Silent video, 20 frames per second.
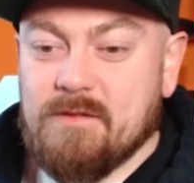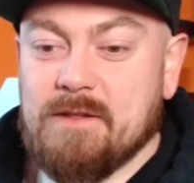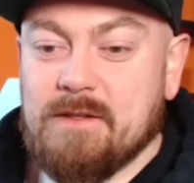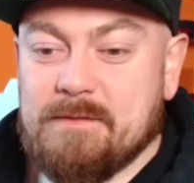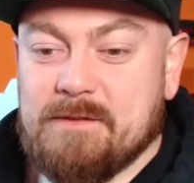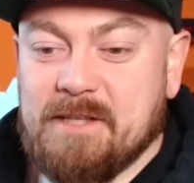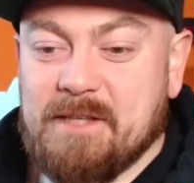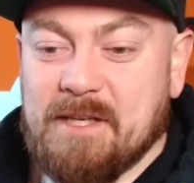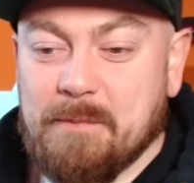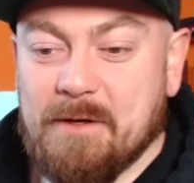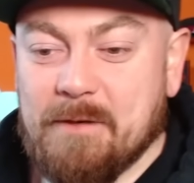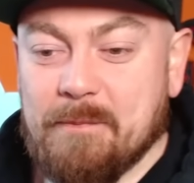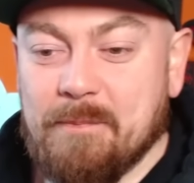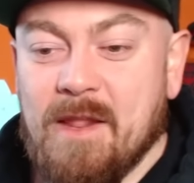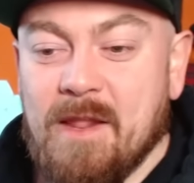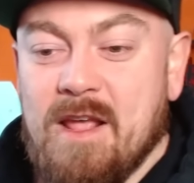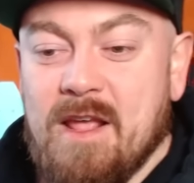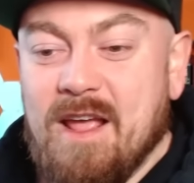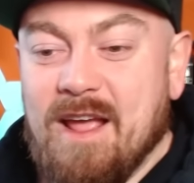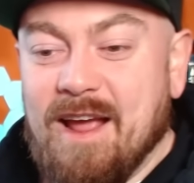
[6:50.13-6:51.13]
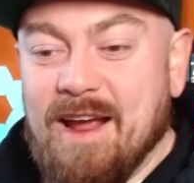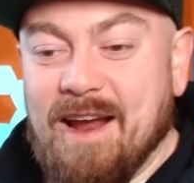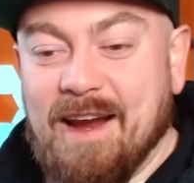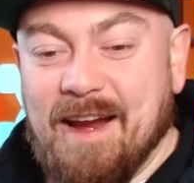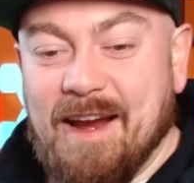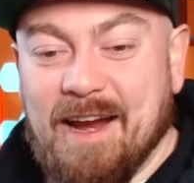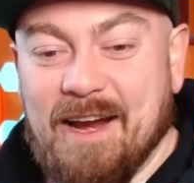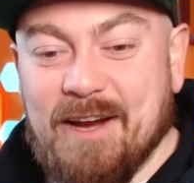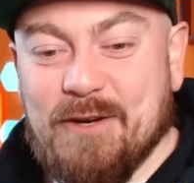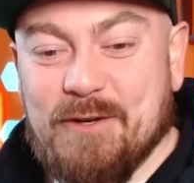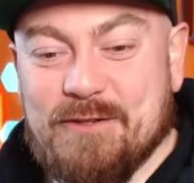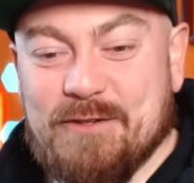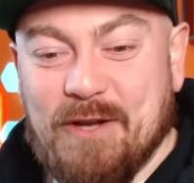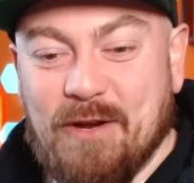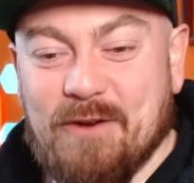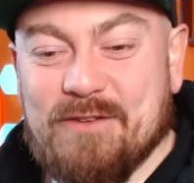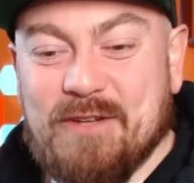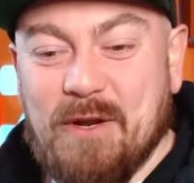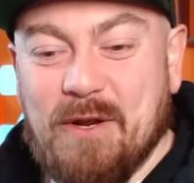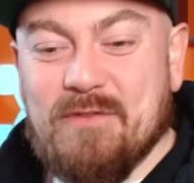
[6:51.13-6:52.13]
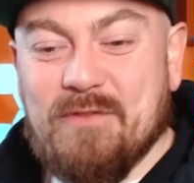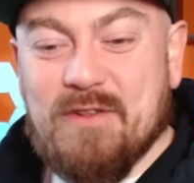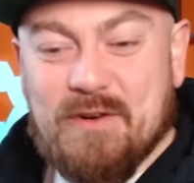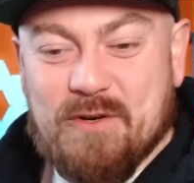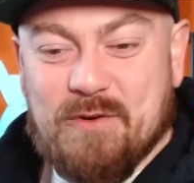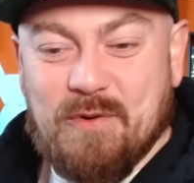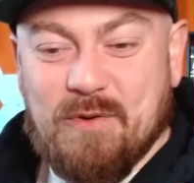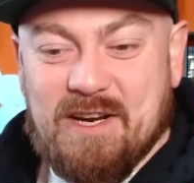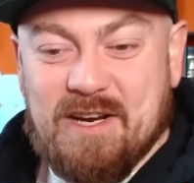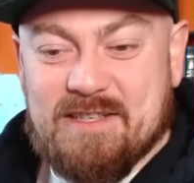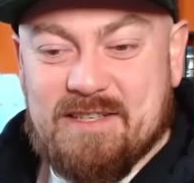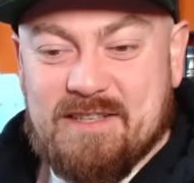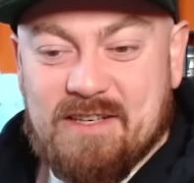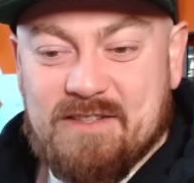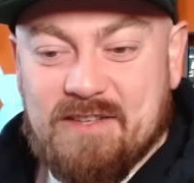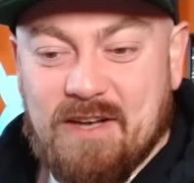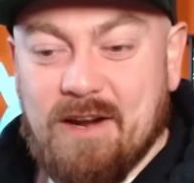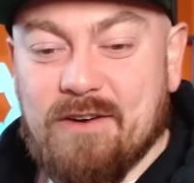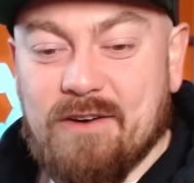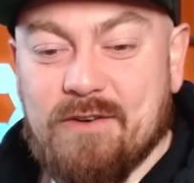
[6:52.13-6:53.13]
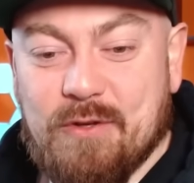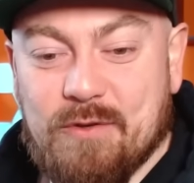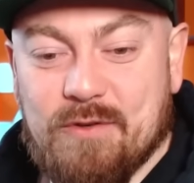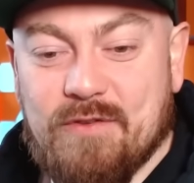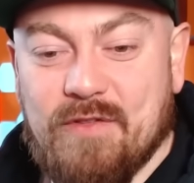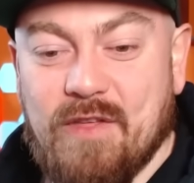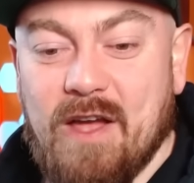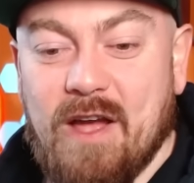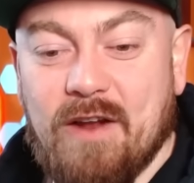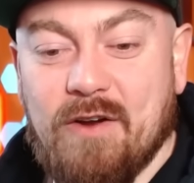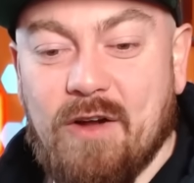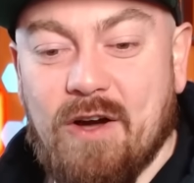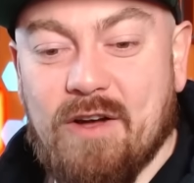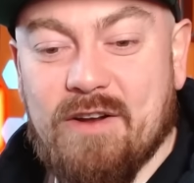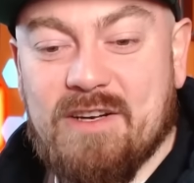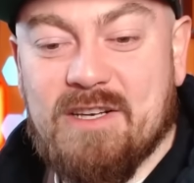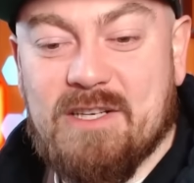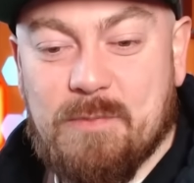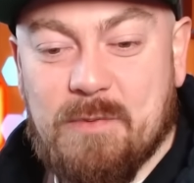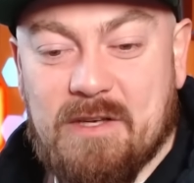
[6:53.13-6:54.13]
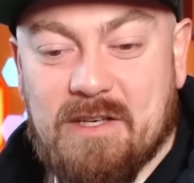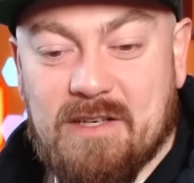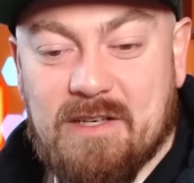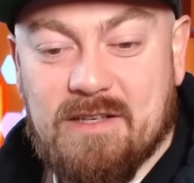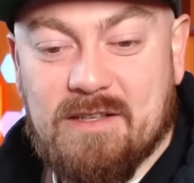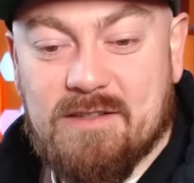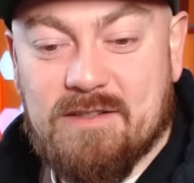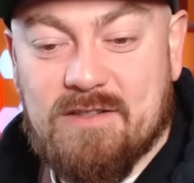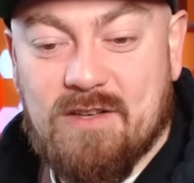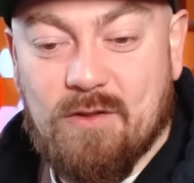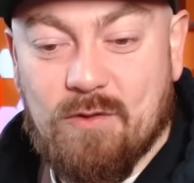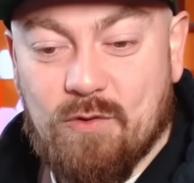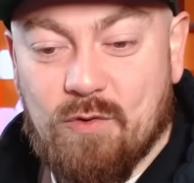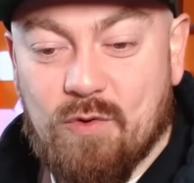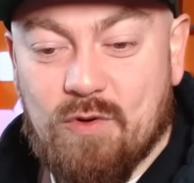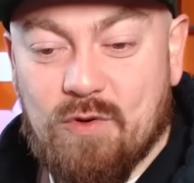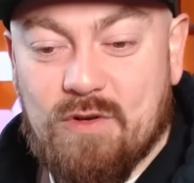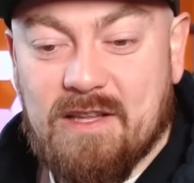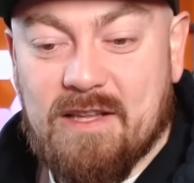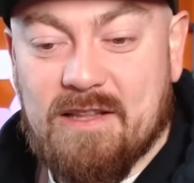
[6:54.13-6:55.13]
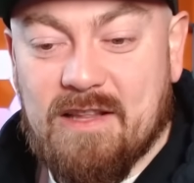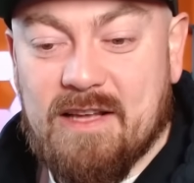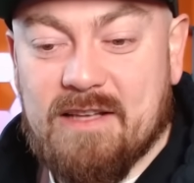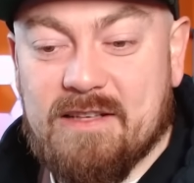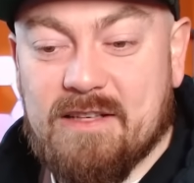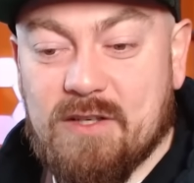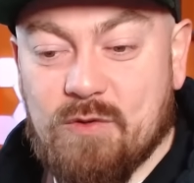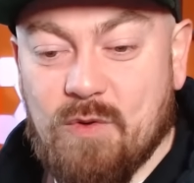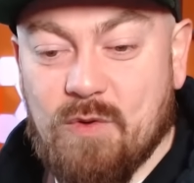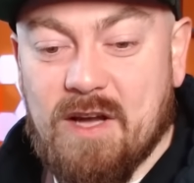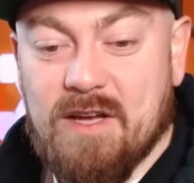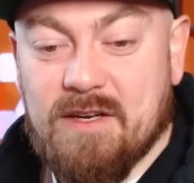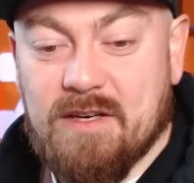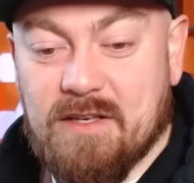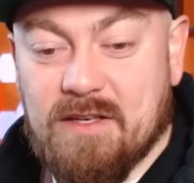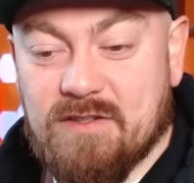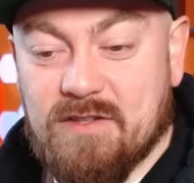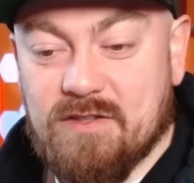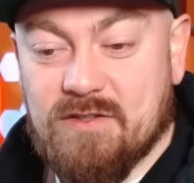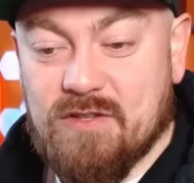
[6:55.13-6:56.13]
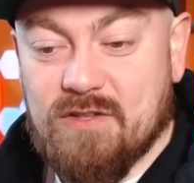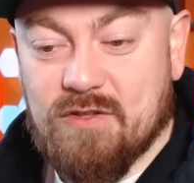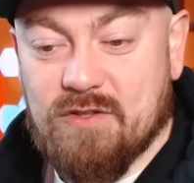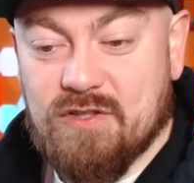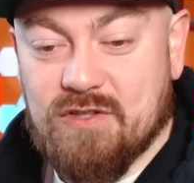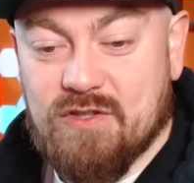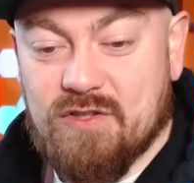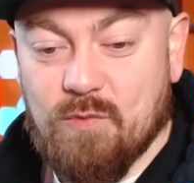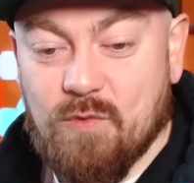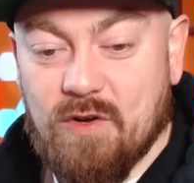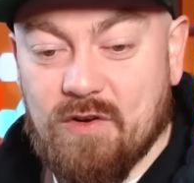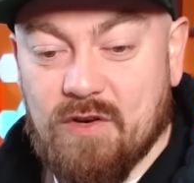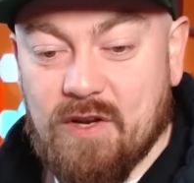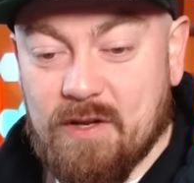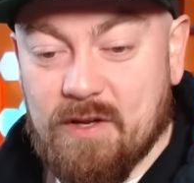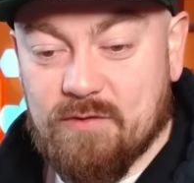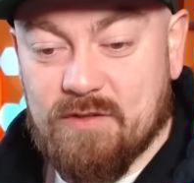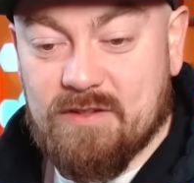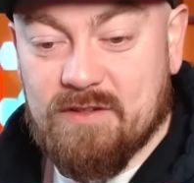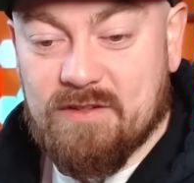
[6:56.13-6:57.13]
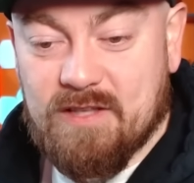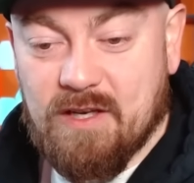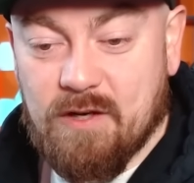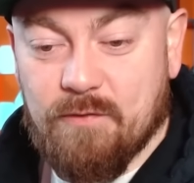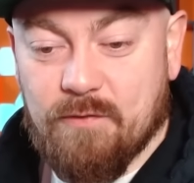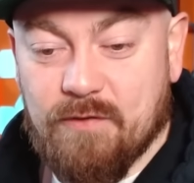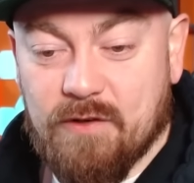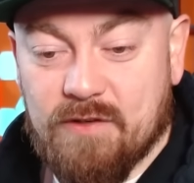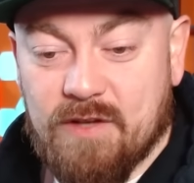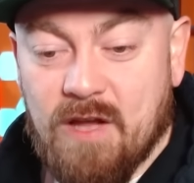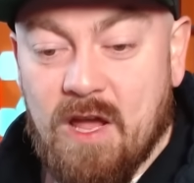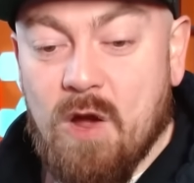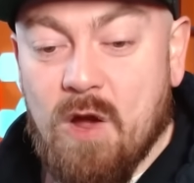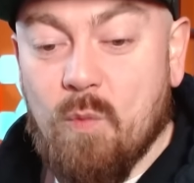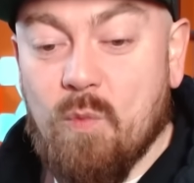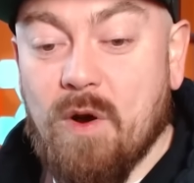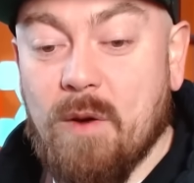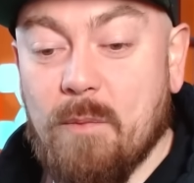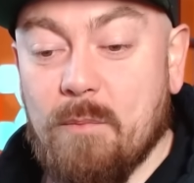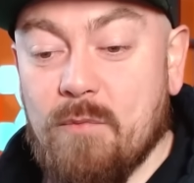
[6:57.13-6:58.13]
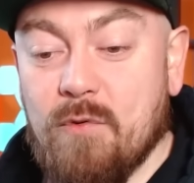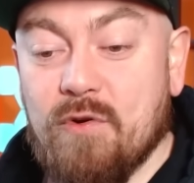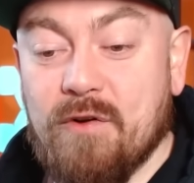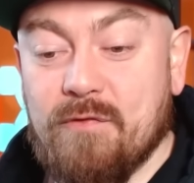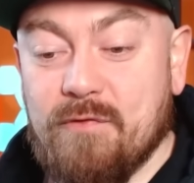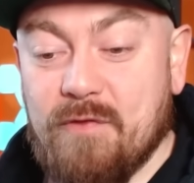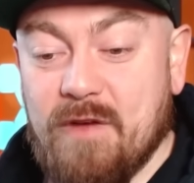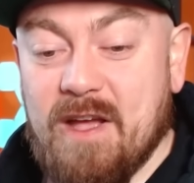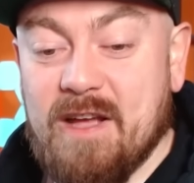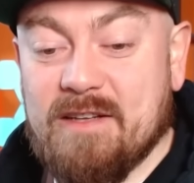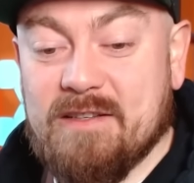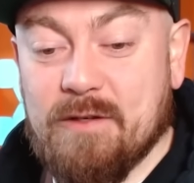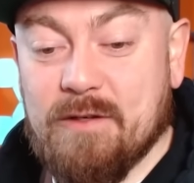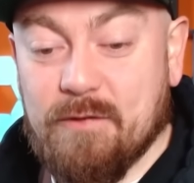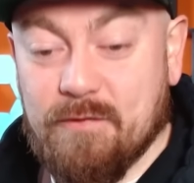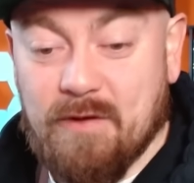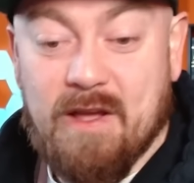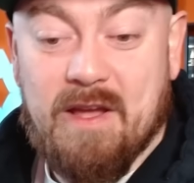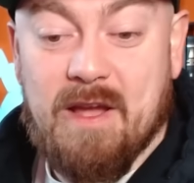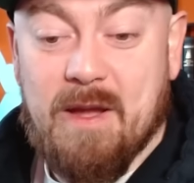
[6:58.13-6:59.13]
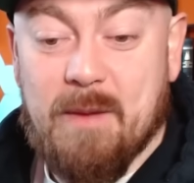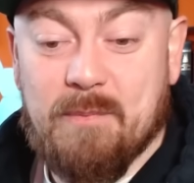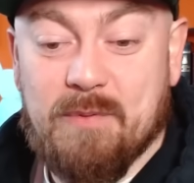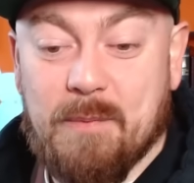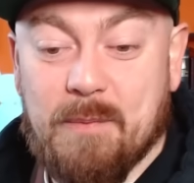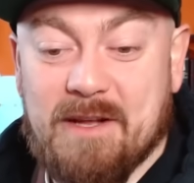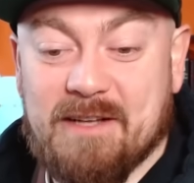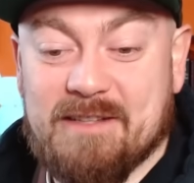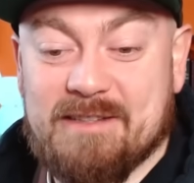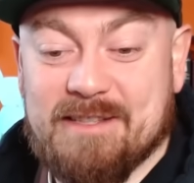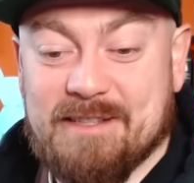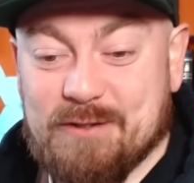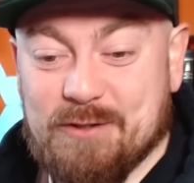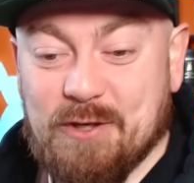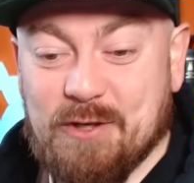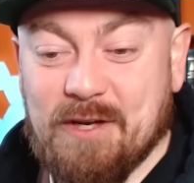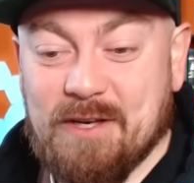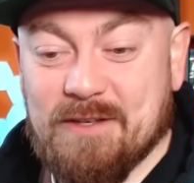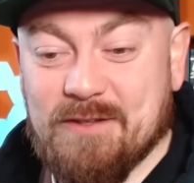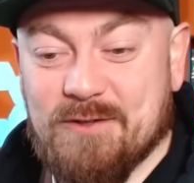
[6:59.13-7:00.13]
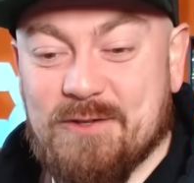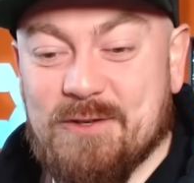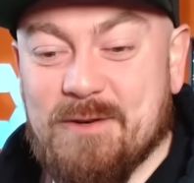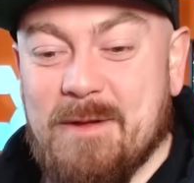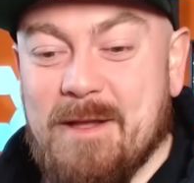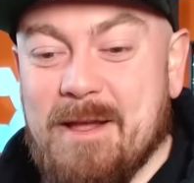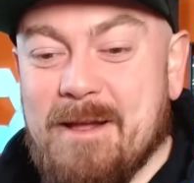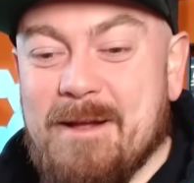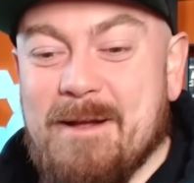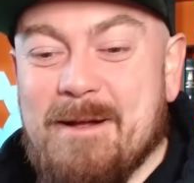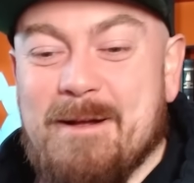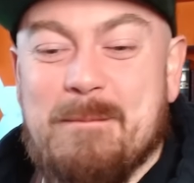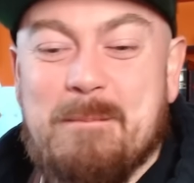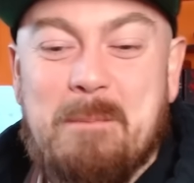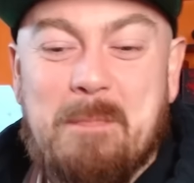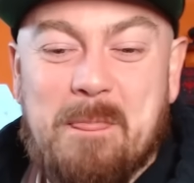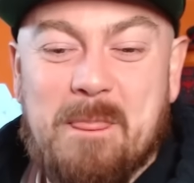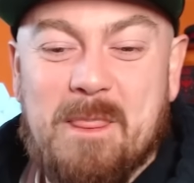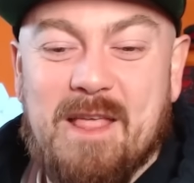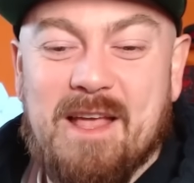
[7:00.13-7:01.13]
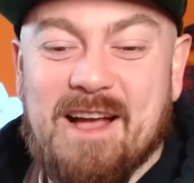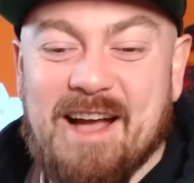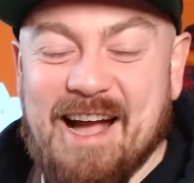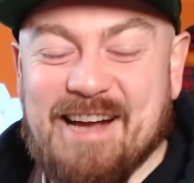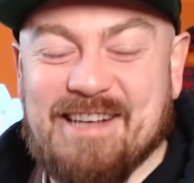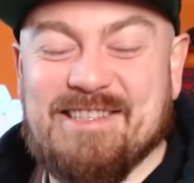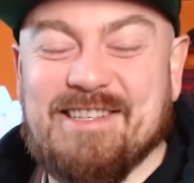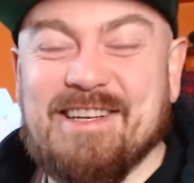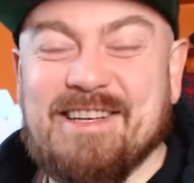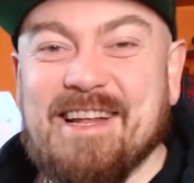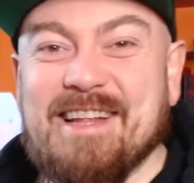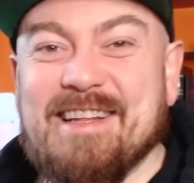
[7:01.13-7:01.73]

demon, who turned down the request, has argued that in her experience, locally led inquiries, such as the one held in Telford, were more effective at implementing change. Accidentally